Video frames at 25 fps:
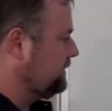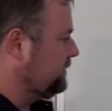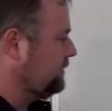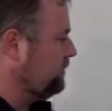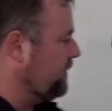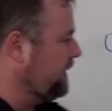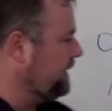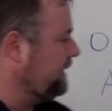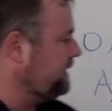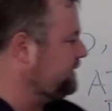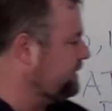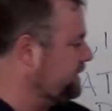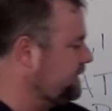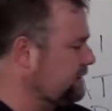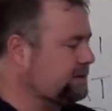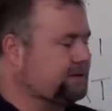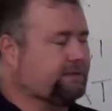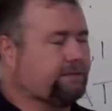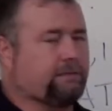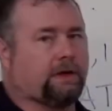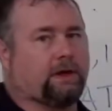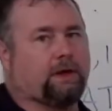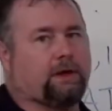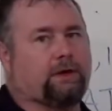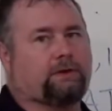26
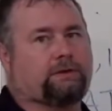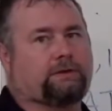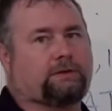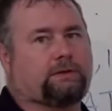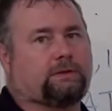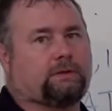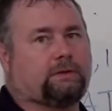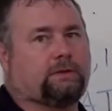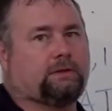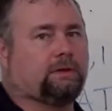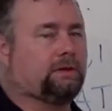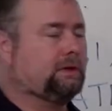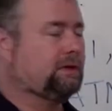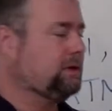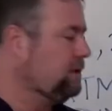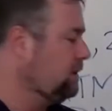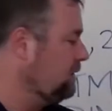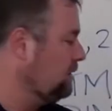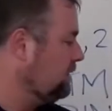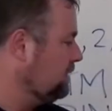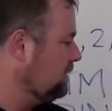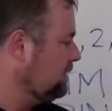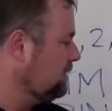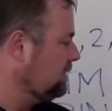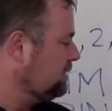of those.
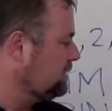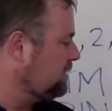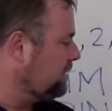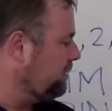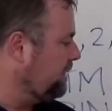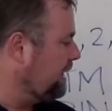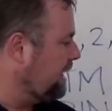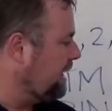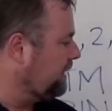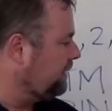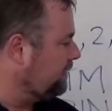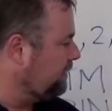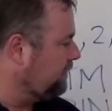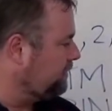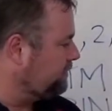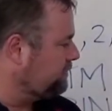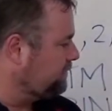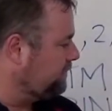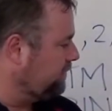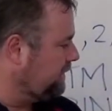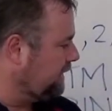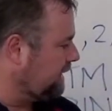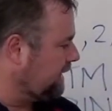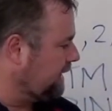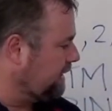So we add those
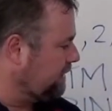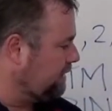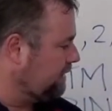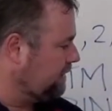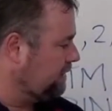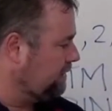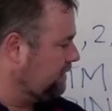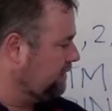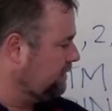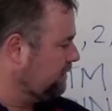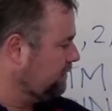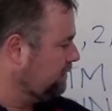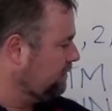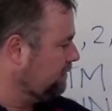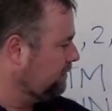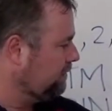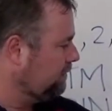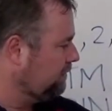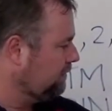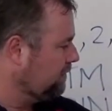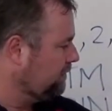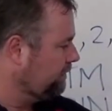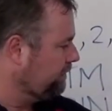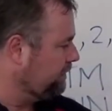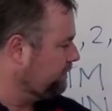two together,
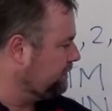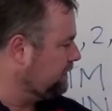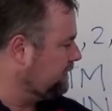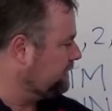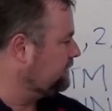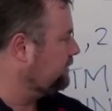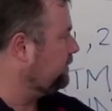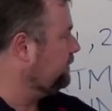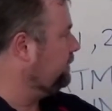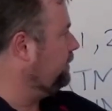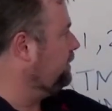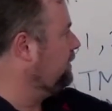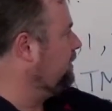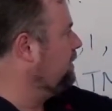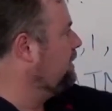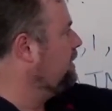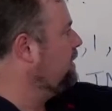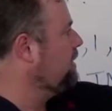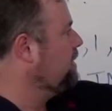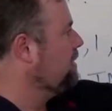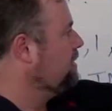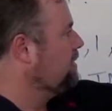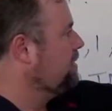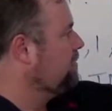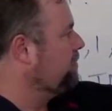52,
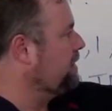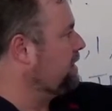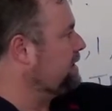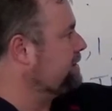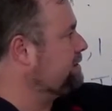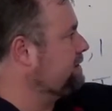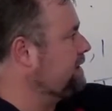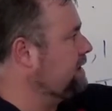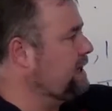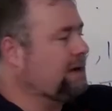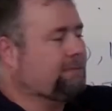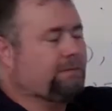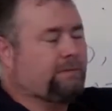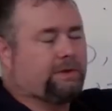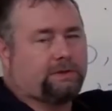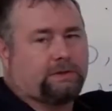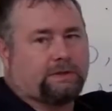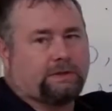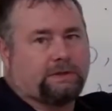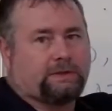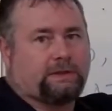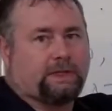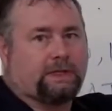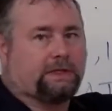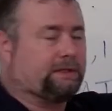plus the numbers
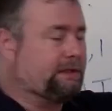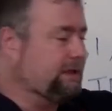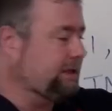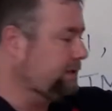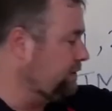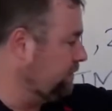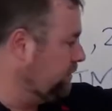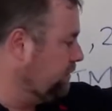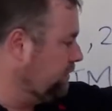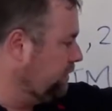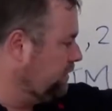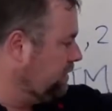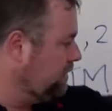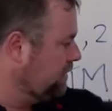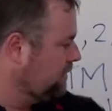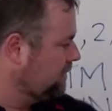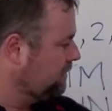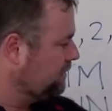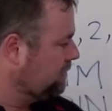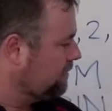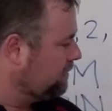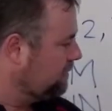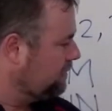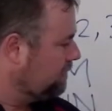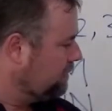is 62.
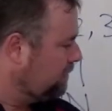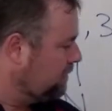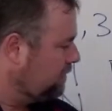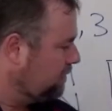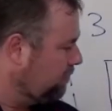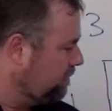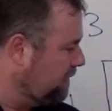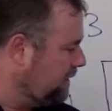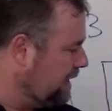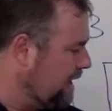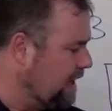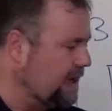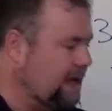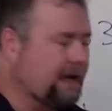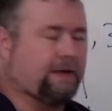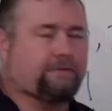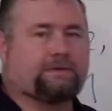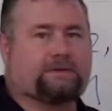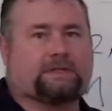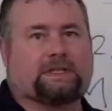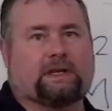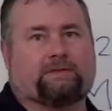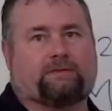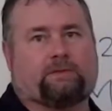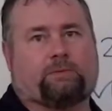We now have
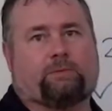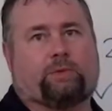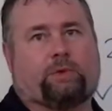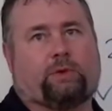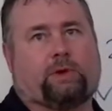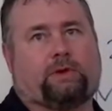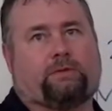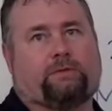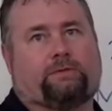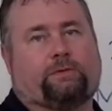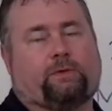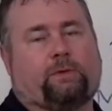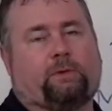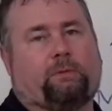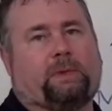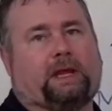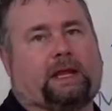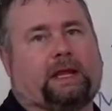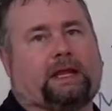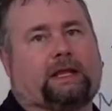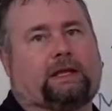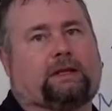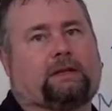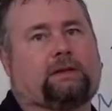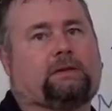7.4
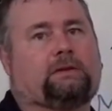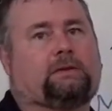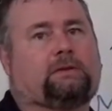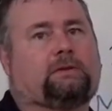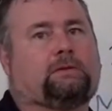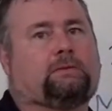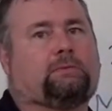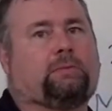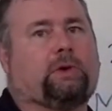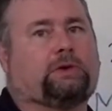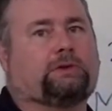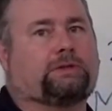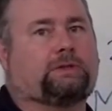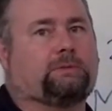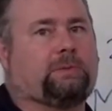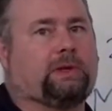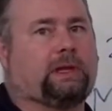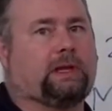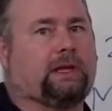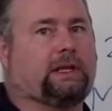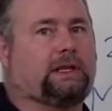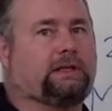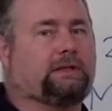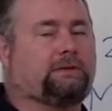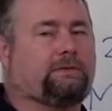million
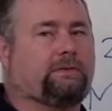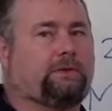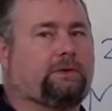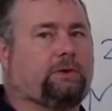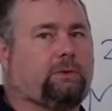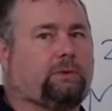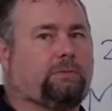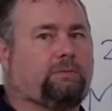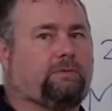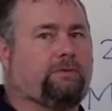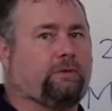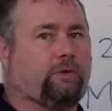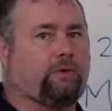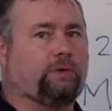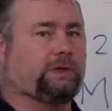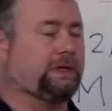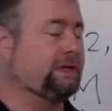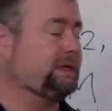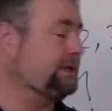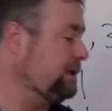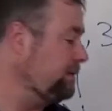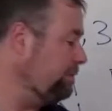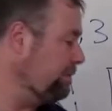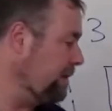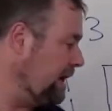possibilities for your
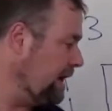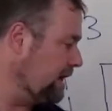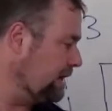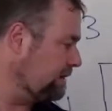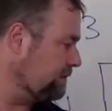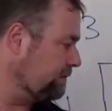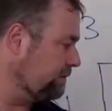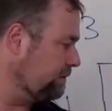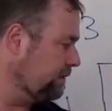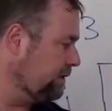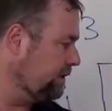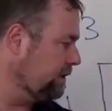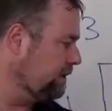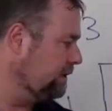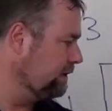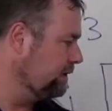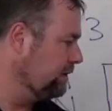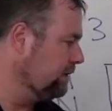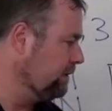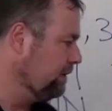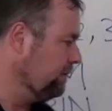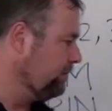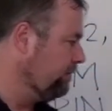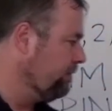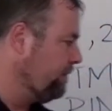4-digit password.
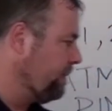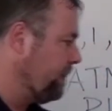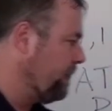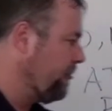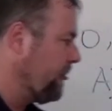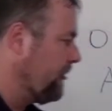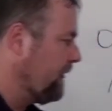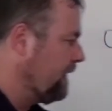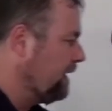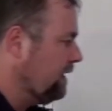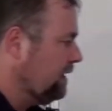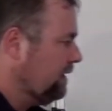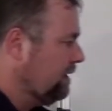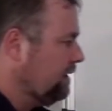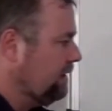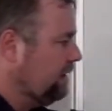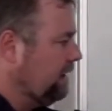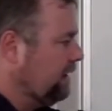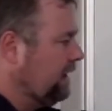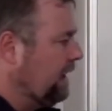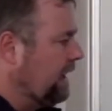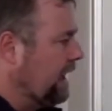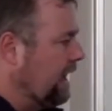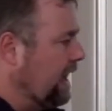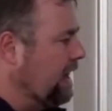
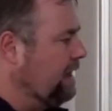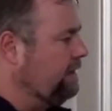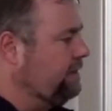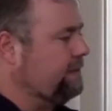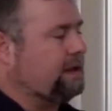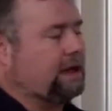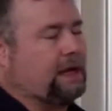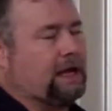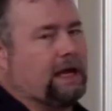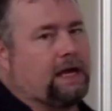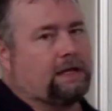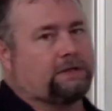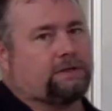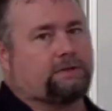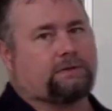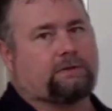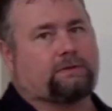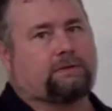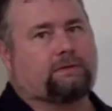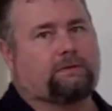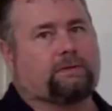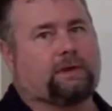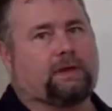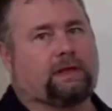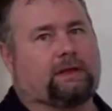And the
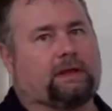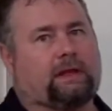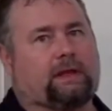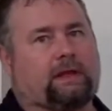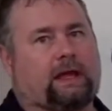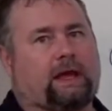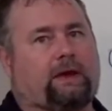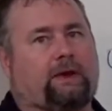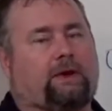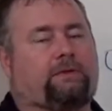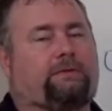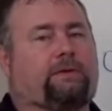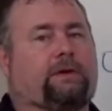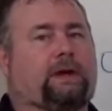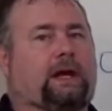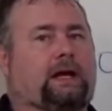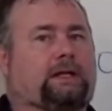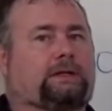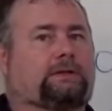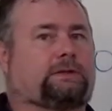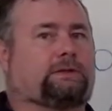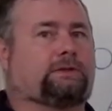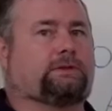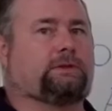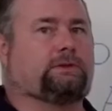last thing that they often
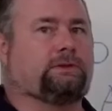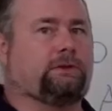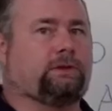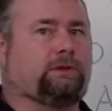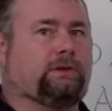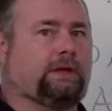ask us to do